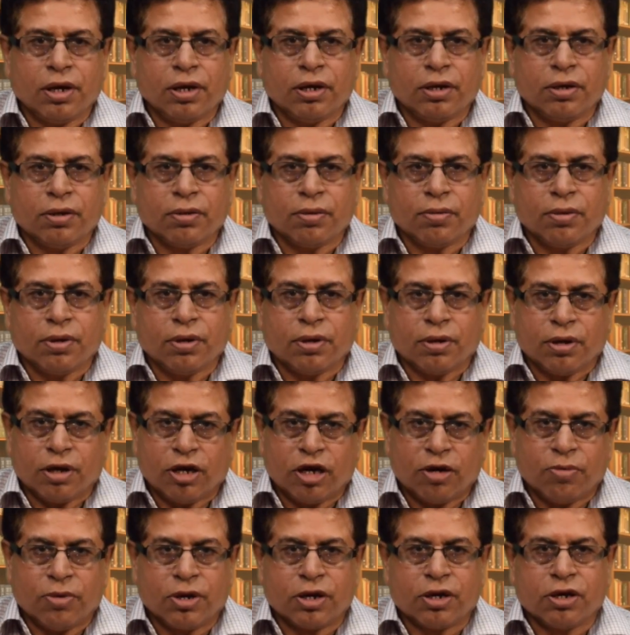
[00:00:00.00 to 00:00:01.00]
and
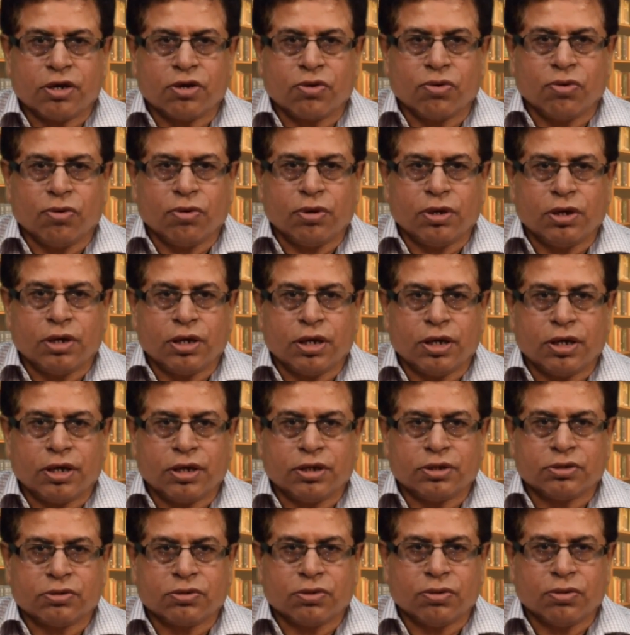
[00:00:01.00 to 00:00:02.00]
librarian role here
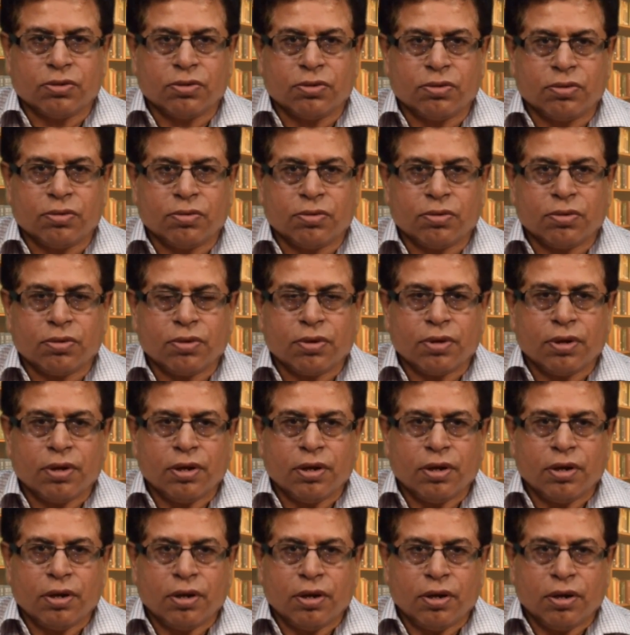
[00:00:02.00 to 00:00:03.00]
is to
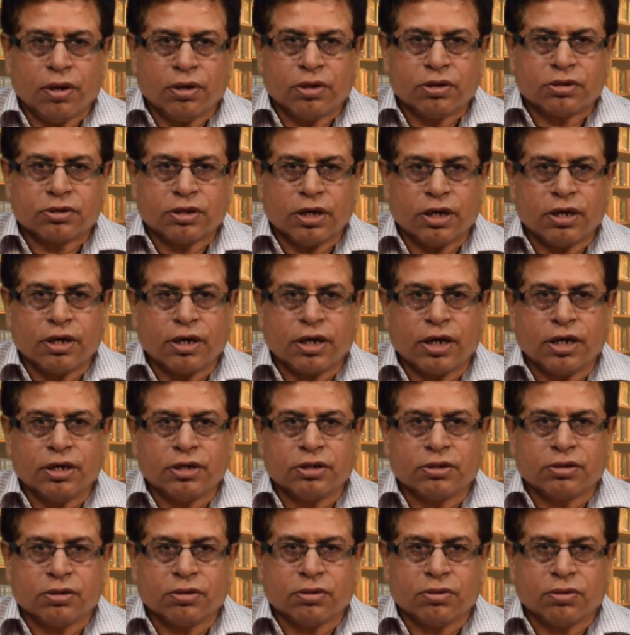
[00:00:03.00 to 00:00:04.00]

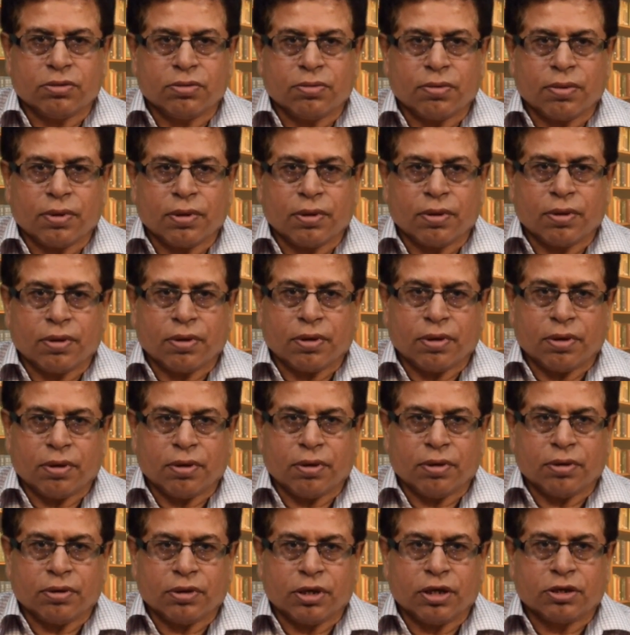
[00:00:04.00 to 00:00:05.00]
standardize
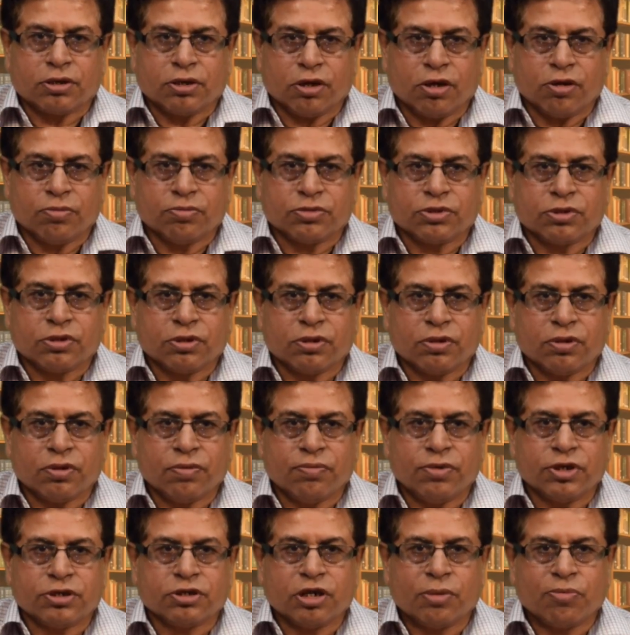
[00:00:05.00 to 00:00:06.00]
the terms
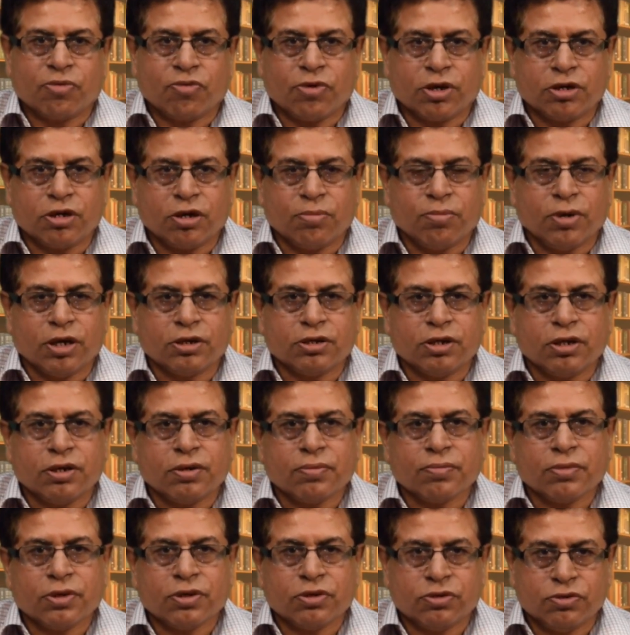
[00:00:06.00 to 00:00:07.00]
which are provided by the
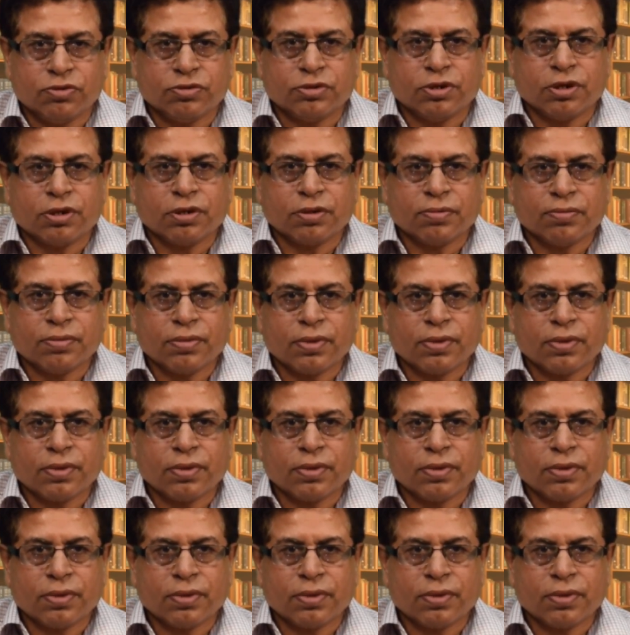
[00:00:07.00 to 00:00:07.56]
user,